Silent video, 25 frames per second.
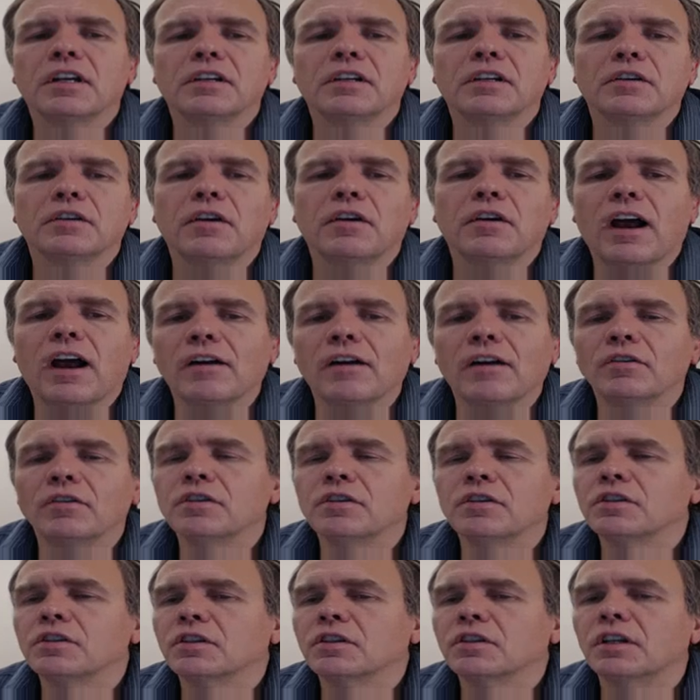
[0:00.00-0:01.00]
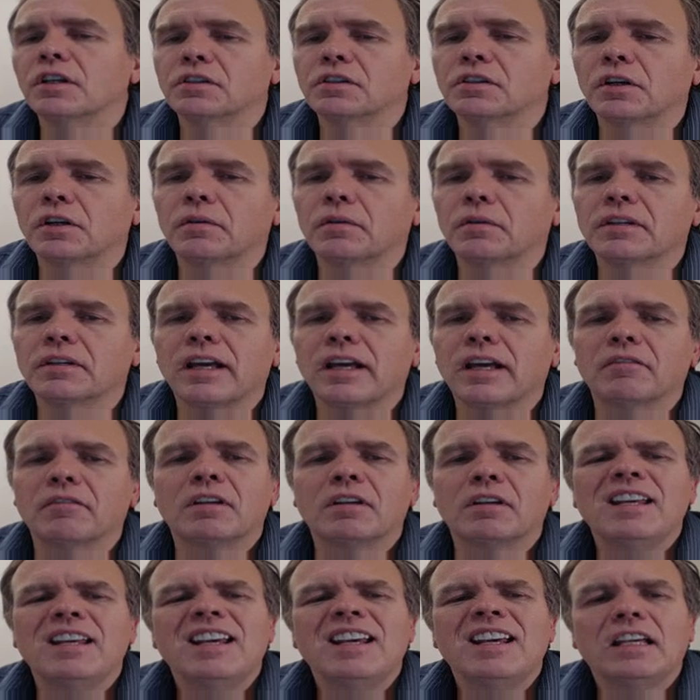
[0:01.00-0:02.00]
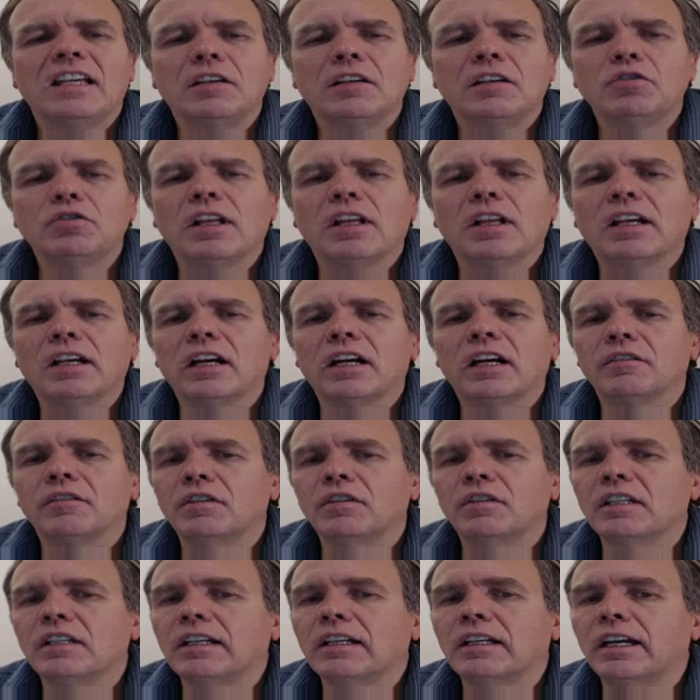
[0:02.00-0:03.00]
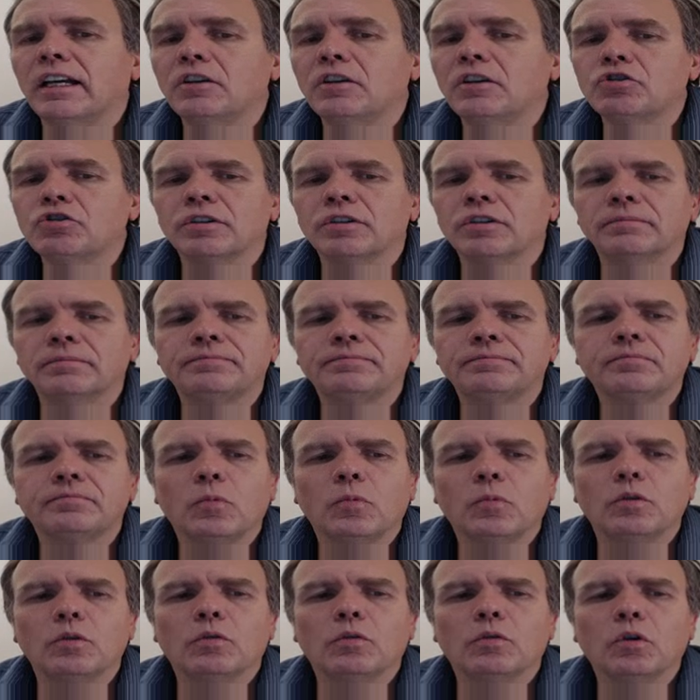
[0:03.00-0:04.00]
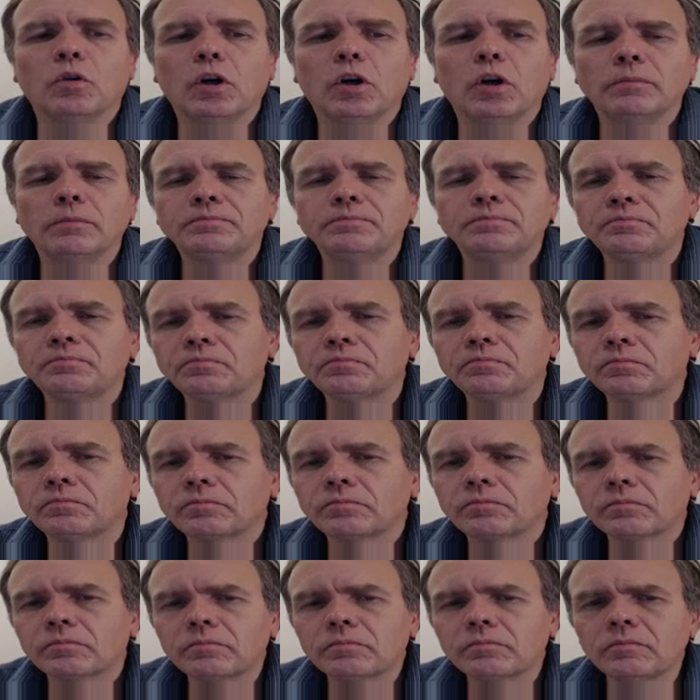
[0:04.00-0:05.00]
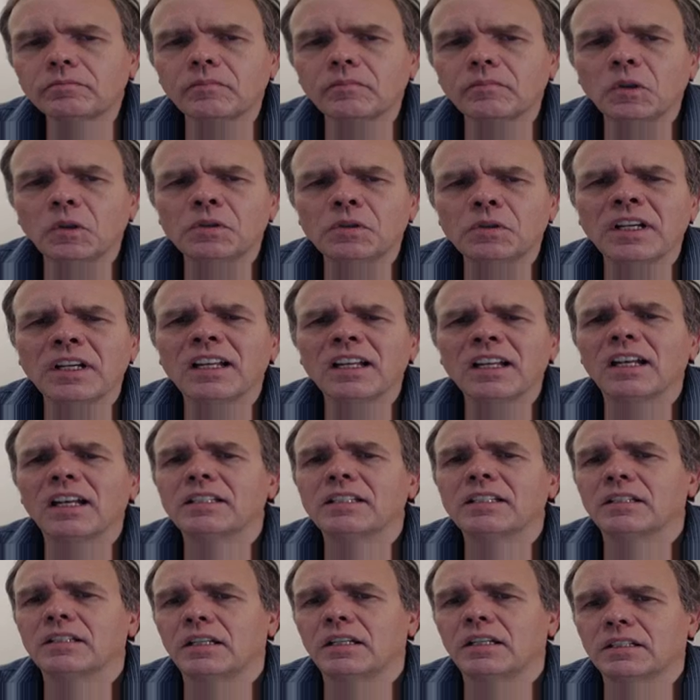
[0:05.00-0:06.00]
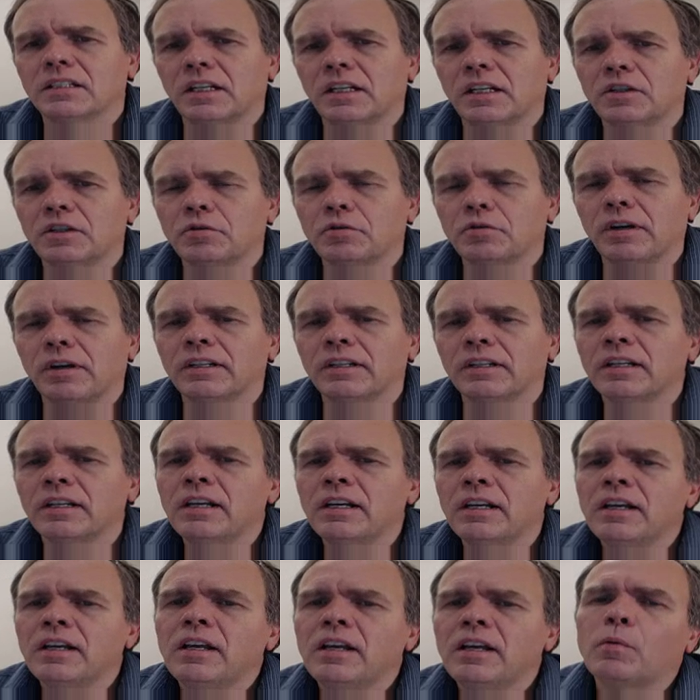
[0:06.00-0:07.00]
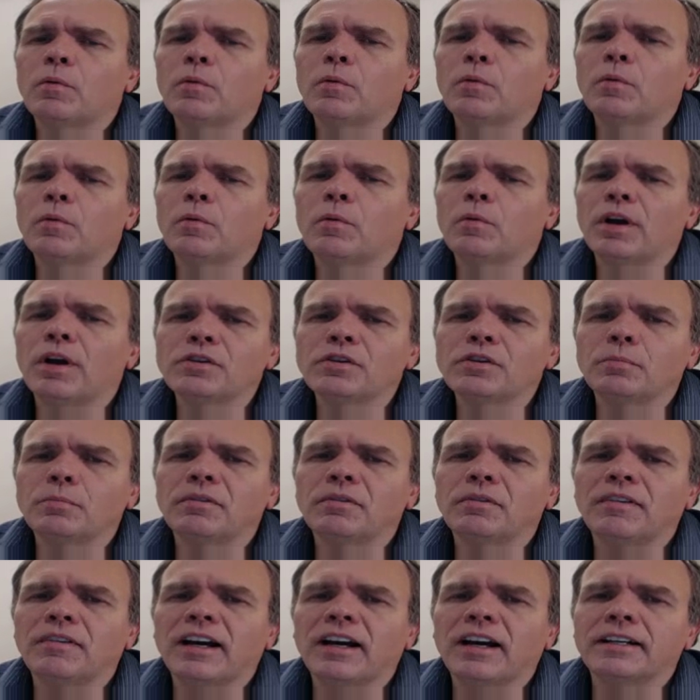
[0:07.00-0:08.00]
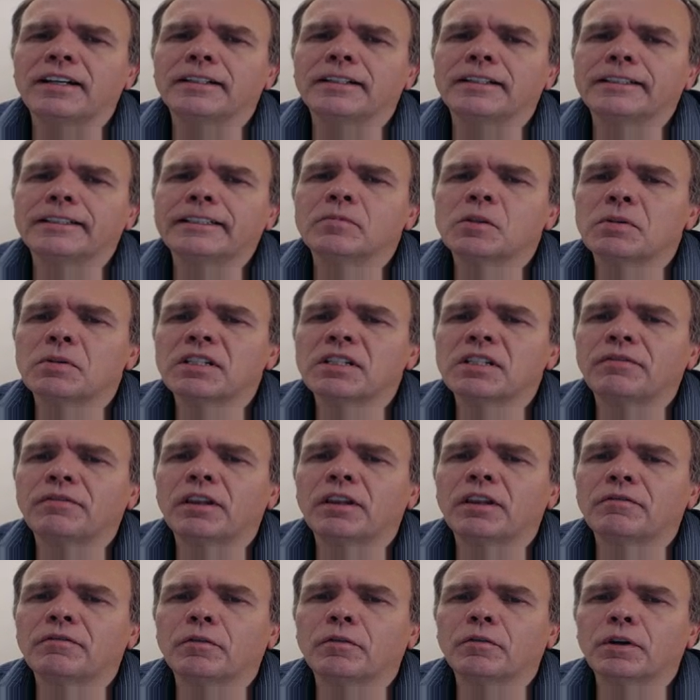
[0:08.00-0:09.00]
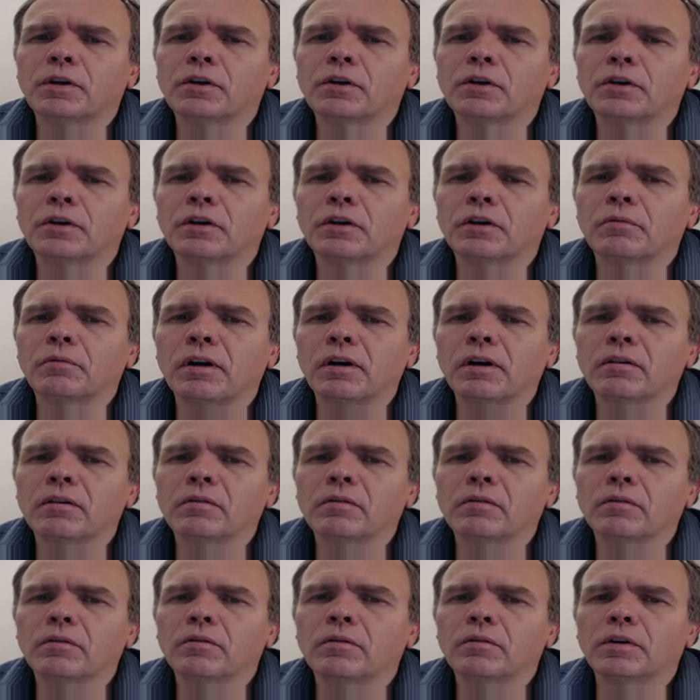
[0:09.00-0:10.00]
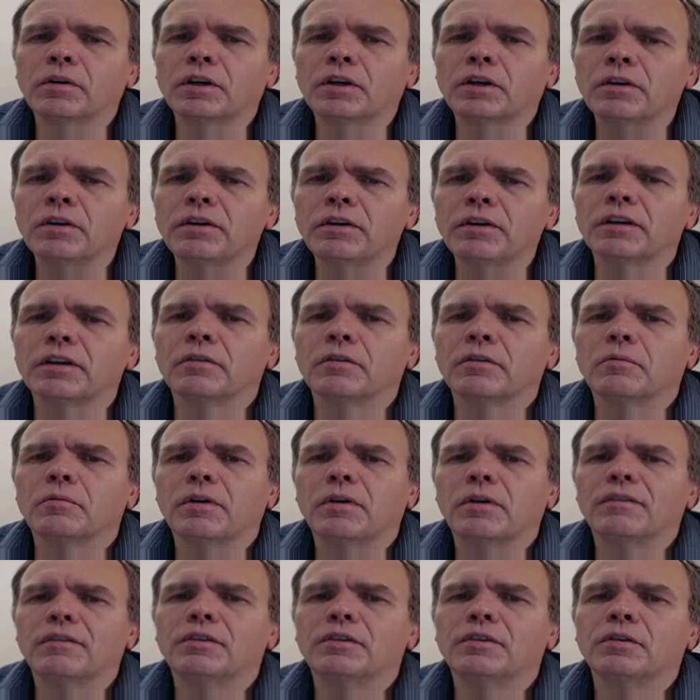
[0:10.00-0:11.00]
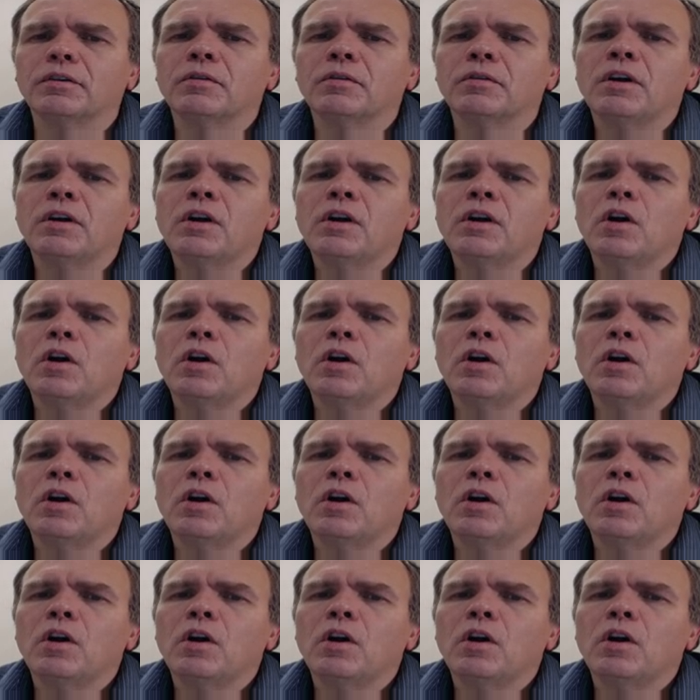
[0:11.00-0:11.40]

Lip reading: and your average is going down. Gives you that kind of indication overall, which kind of is a nice trend. We also provide, specifically for recurring revenue,